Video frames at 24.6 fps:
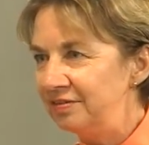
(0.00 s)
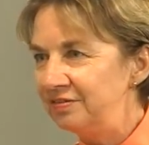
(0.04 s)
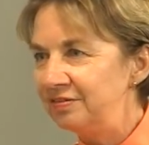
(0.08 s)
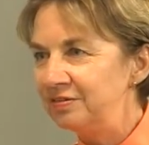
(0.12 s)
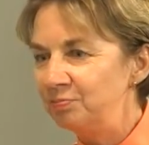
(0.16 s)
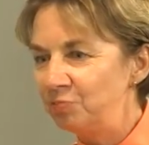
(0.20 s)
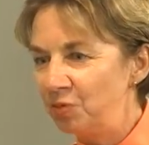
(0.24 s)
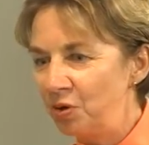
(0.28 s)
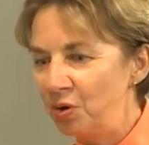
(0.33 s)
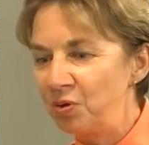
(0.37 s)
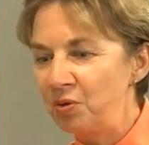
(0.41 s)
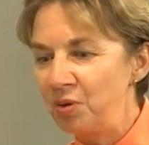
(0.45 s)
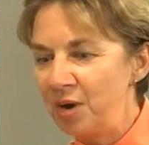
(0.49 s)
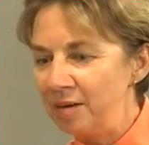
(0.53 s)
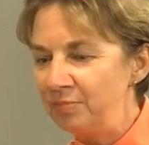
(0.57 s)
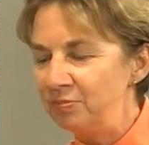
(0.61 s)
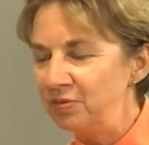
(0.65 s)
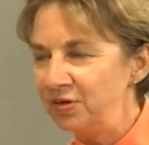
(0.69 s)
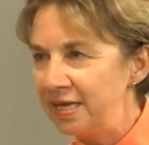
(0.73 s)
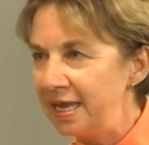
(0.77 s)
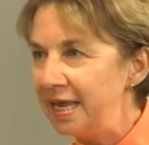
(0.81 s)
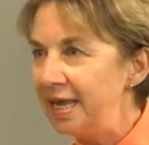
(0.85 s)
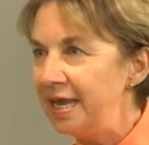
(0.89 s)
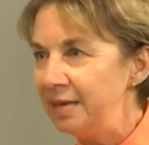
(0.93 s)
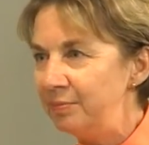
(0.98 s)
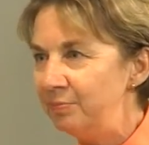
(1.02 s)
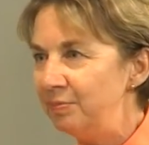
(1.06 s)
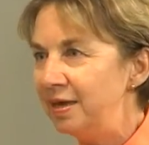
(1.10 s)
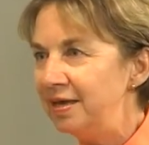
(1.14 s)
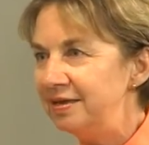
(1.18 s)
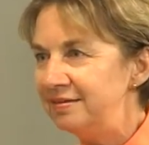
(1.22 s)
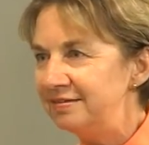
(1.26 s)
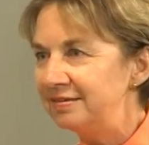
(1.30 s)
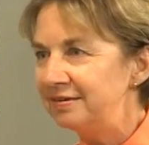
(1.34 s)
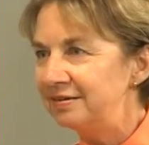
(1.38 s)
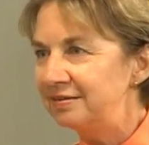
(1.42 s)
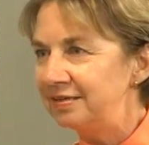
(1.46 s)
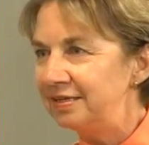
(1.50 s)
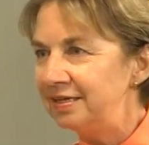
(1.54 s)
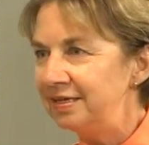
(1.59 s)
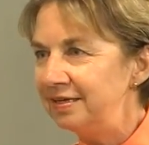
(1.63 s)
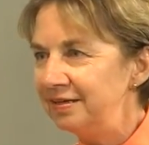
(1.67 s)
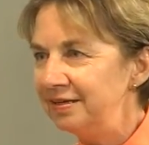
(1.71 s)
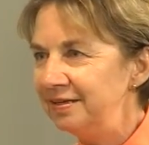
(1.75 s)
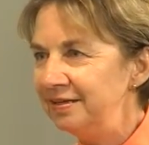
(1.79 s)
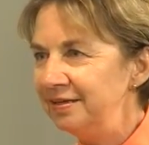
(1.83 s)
It's programmed a game, basically.